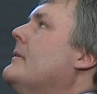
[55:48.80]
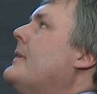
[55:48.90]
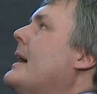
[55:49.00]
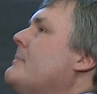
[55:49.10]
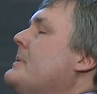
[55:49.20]

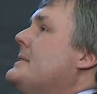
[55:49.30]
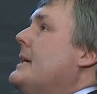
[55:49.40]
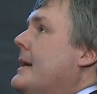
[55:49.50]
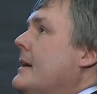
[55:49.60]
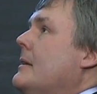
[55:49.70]
that
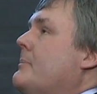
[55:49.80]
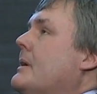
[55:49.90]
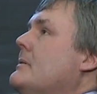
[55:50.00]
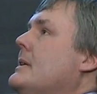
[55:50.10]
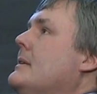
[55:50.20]
particular
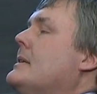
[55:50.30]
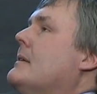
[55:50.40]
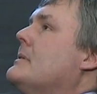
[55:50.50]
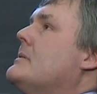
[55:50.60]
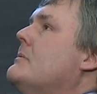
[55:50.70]
protein that I
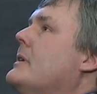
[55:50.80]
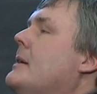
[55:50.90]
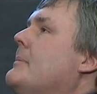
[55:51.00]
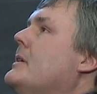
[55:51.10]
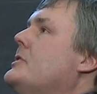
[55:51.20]
was
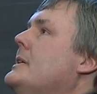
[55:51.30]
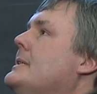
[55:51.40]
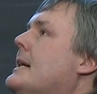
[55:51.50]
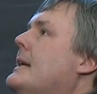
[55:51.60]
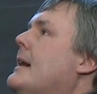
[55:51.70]
talking about,
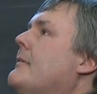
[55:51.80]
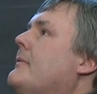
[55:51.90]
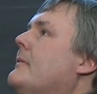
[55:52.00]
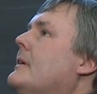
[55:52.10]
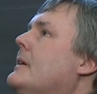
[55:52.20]
GDNF,
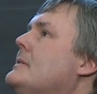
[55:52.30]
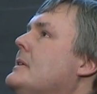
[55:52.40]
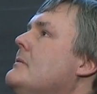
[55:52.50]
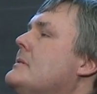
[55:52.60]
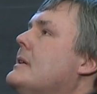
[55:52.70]
is
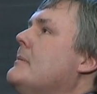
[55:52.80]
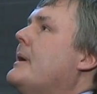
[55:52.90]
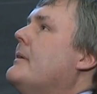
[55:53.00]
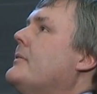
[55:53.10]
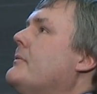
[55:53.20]
used in
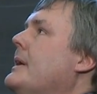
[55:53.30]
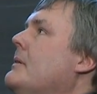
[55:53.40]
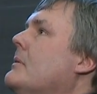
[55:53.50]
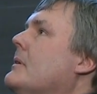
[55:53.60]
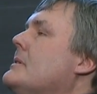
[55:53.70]
about three
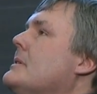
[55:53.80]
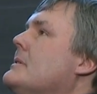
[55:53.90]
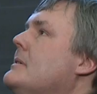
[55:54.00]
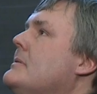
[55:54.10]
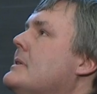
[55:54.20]
organs.
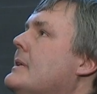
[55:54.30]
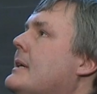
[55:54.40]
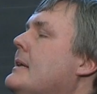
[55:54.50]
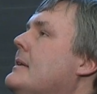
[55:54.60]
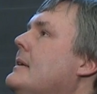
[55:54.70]
It's used in the
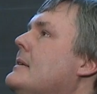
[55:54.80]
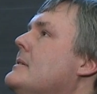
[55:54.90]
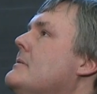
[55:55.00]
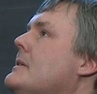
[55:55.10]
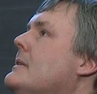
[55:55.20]
kidney, it's
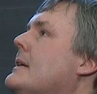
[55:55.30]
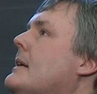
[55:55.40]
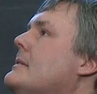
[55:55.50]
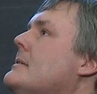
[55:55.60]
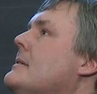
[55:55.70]
used in the
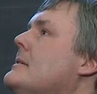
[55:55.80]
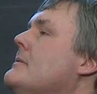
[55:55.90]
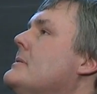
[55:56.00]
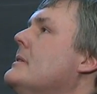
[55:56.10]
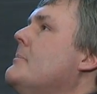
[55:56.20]
gut, and it's
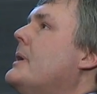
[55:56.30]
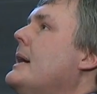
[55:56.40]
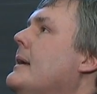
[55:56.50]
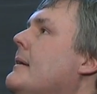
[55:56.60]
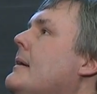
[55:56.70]
used in the
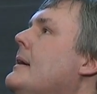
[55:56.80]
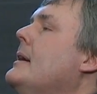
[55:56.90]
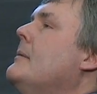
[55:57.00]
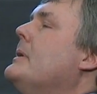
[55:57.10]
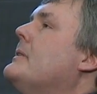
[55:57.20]
brain.
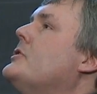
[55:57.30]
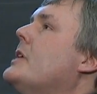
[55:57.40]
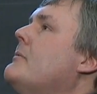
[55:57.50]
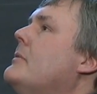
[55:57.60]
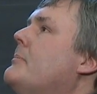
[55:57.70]
But the
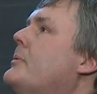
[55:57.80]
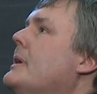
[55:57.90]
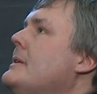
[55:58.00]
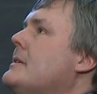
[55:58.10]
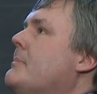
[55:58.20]
general
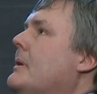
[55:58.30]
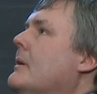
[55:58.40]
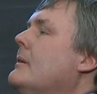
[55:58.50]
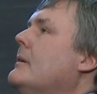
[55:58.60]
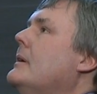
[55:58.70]

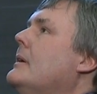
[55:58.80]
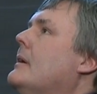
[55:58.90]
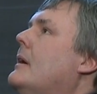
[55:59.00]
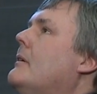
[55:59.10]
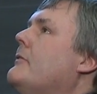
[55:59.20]
principle
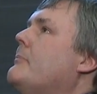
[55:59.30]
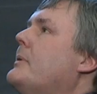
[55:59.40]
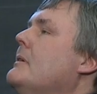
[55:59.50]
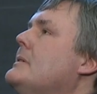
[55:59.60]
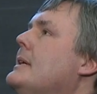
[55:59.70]
of
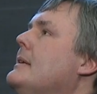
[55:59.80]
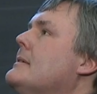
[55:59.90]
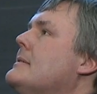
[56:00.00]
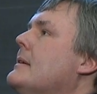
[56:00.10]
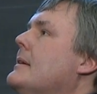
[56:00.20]

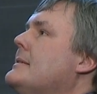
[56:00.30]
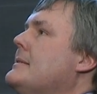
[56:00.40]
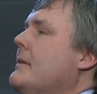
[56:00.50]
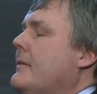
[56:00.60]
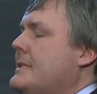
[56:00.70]

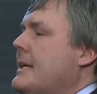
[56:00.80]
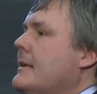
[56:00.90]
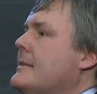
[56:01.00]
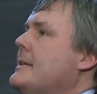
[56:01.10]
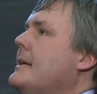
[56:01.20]
proteins, of
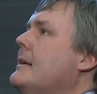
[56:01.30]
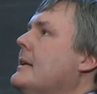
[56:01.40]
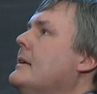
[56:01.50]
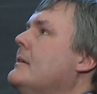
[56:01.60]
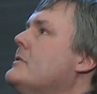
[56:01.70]
cell
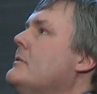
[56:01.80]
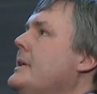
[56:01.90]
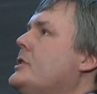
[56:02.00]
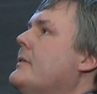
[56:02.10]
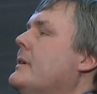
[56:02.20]
signaling to
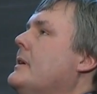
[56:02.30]
each other